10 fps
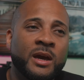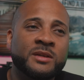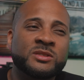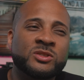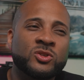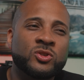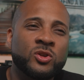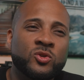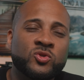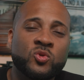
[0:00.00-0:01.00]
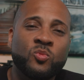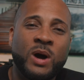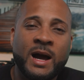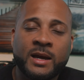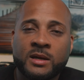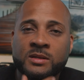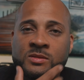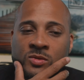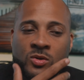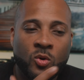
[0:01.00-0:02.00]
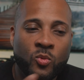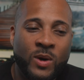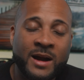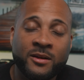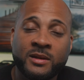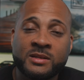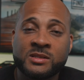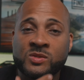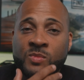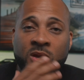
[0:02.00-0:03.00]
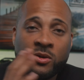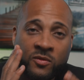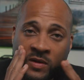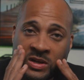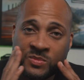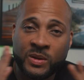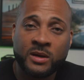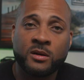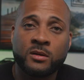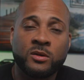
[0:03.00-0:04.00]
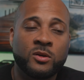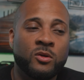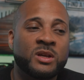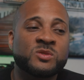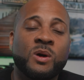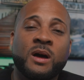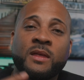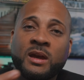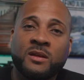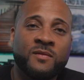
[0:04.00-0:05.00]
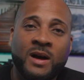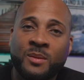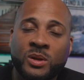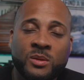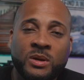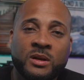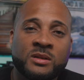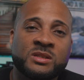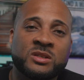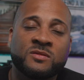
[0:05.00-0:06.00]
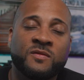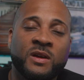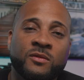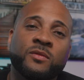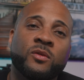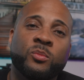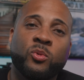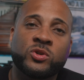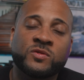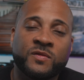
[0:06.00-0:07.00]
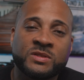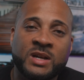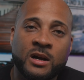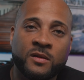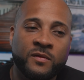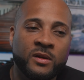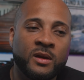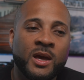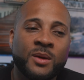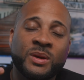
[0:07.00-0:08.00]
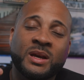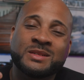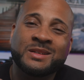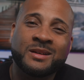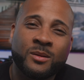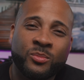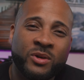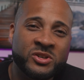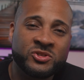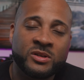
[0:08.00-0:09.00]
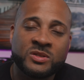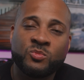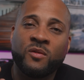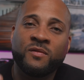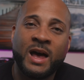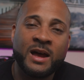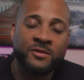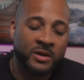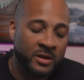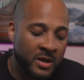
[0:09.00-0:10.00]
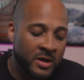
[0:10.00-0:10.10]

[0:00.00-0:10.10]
is just a little too wide, because, you know, wider lenses make your face bigger. You know, that's why the 85mm is such a favorite for portrait photography, because of the compression. It's more flattering.